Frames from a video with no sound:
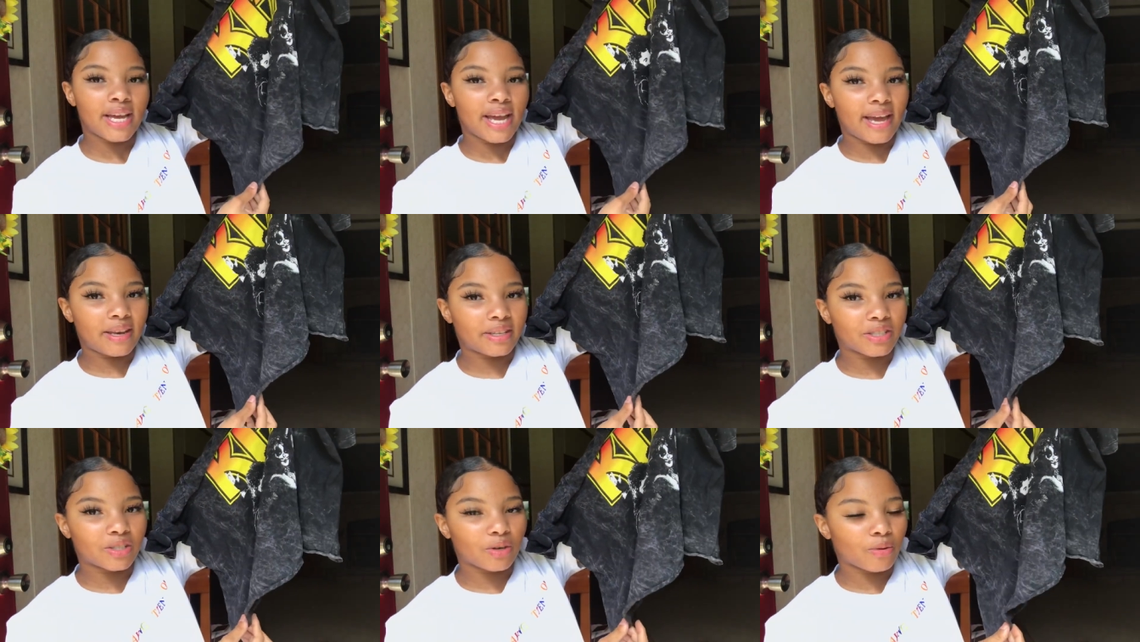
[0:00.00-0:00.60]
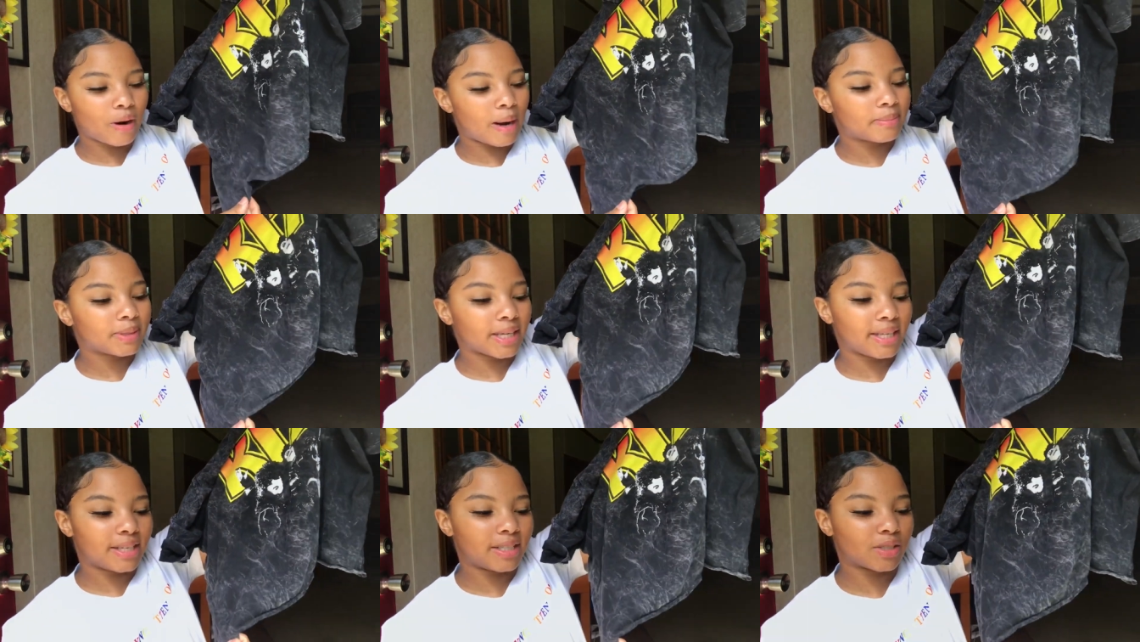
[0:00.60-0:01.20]
and it's cropped
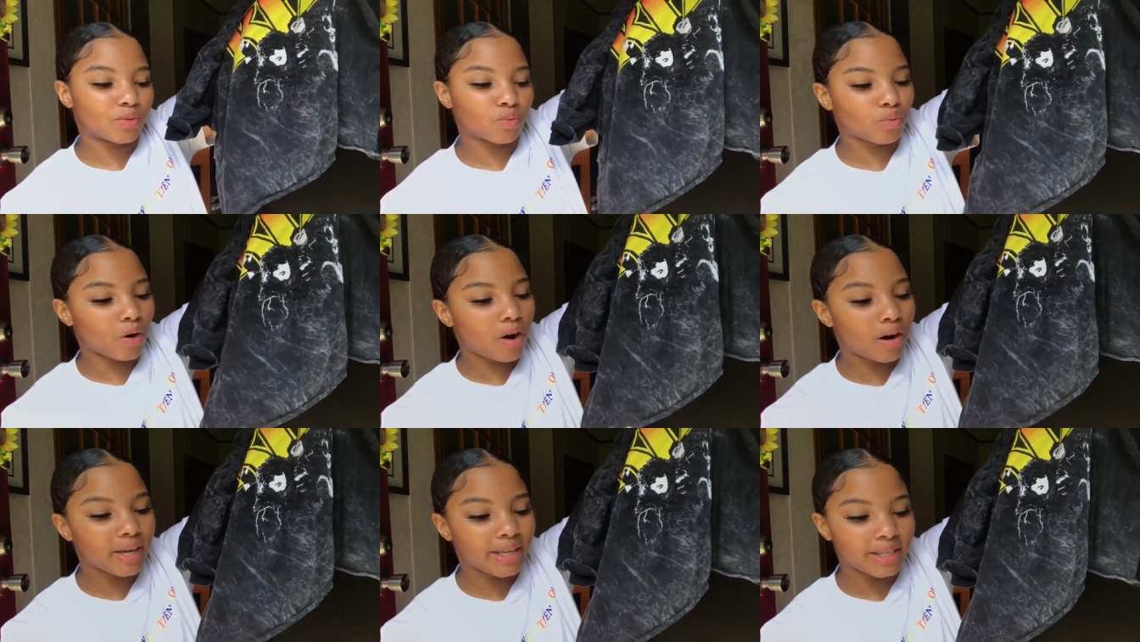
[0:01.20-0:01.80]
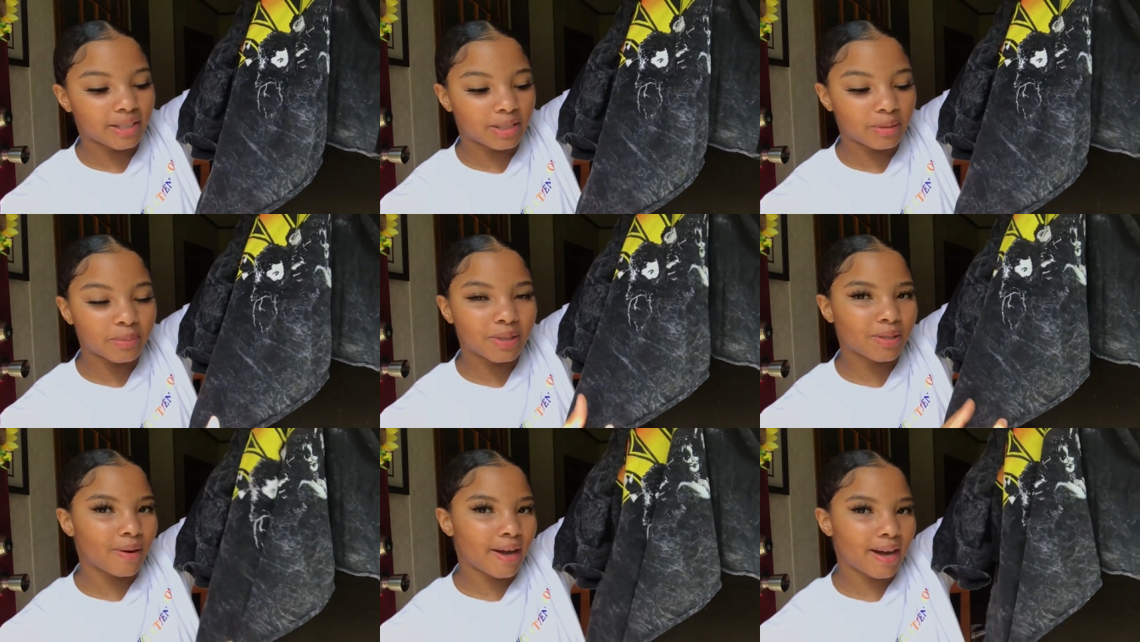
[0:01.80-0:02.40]
and it's raw hem
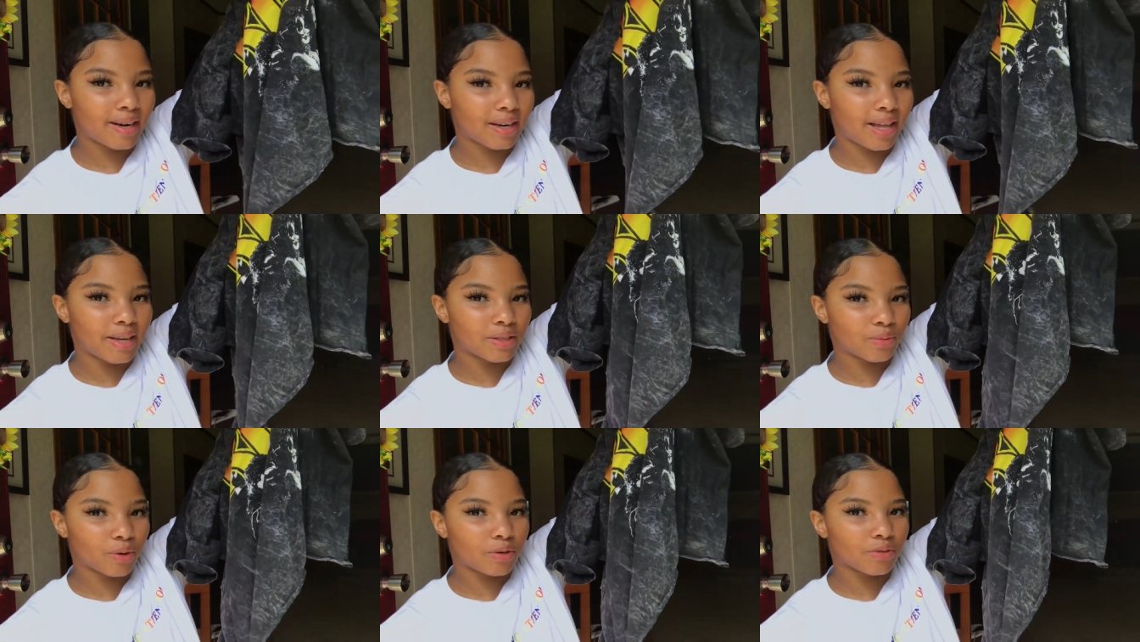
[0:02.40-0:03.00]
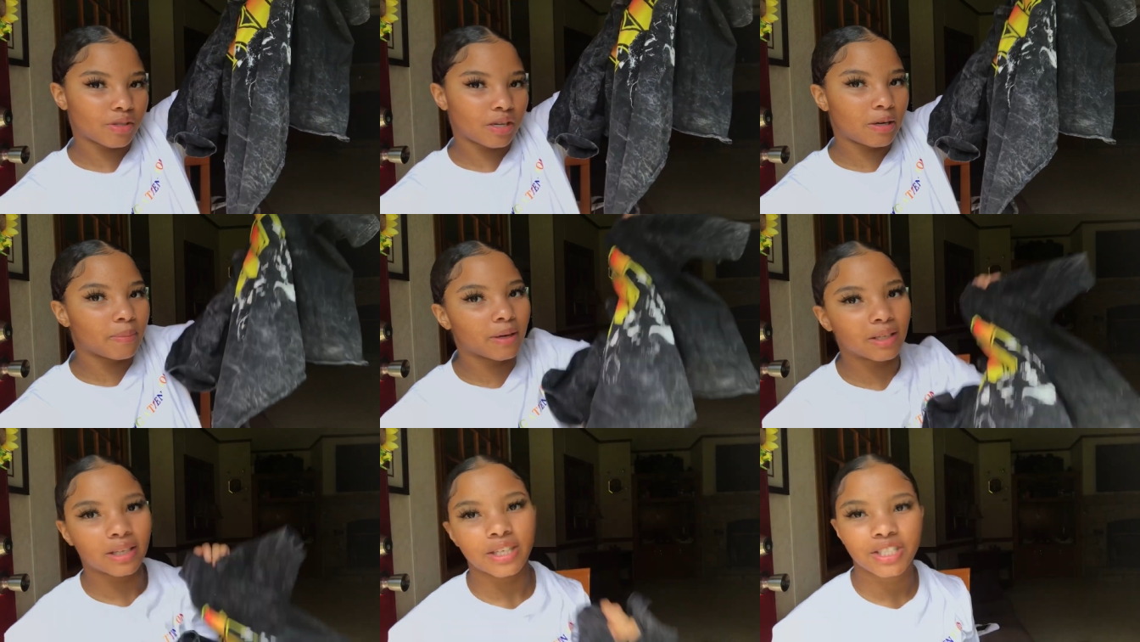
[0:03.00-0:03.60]
so it kind of like rolls up
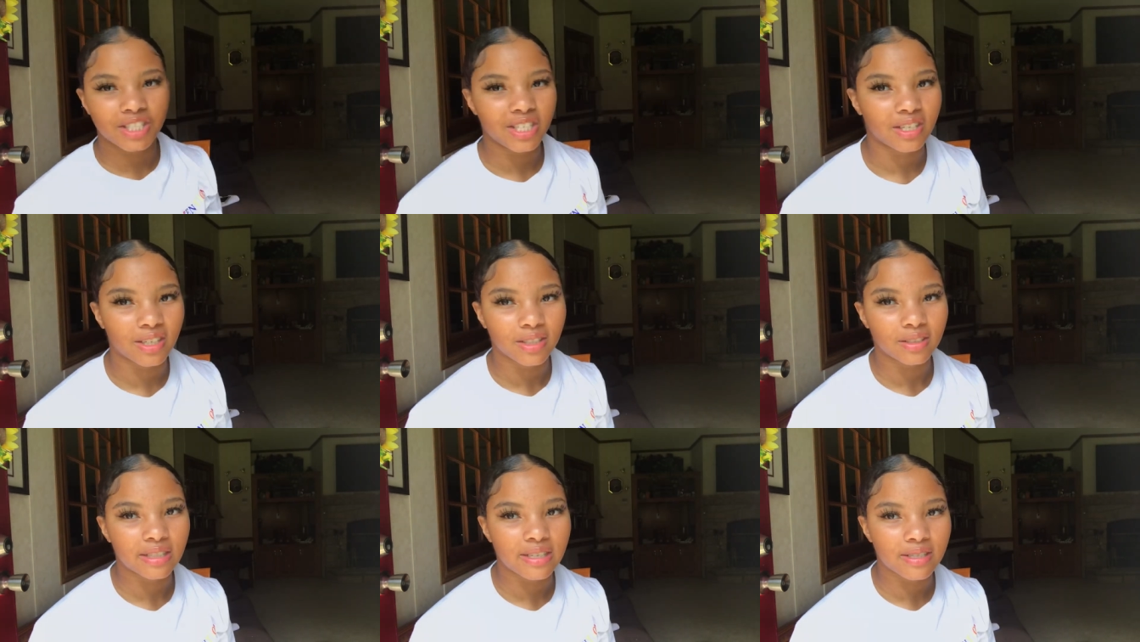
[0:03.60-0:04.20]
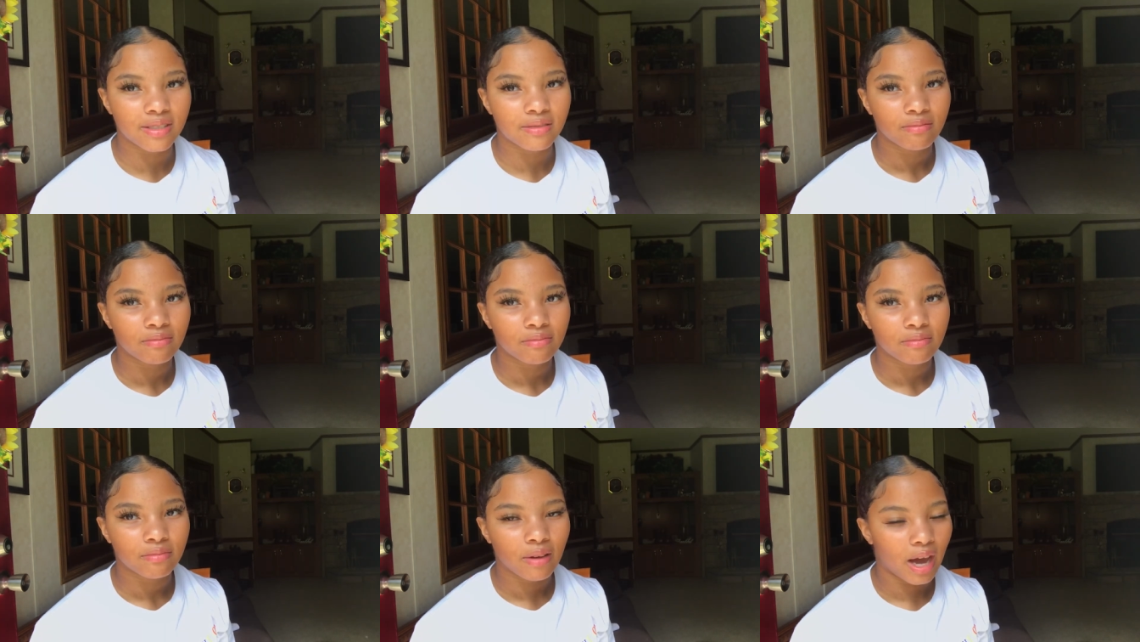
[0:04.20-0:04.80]
unless she cut this
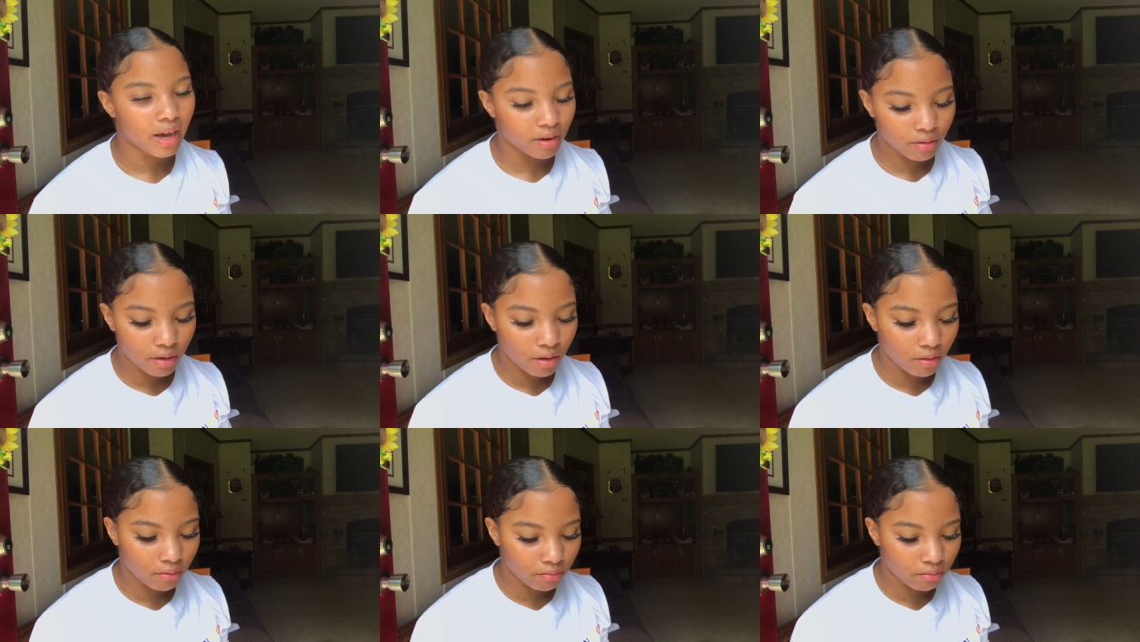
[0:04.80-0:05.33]
i don't know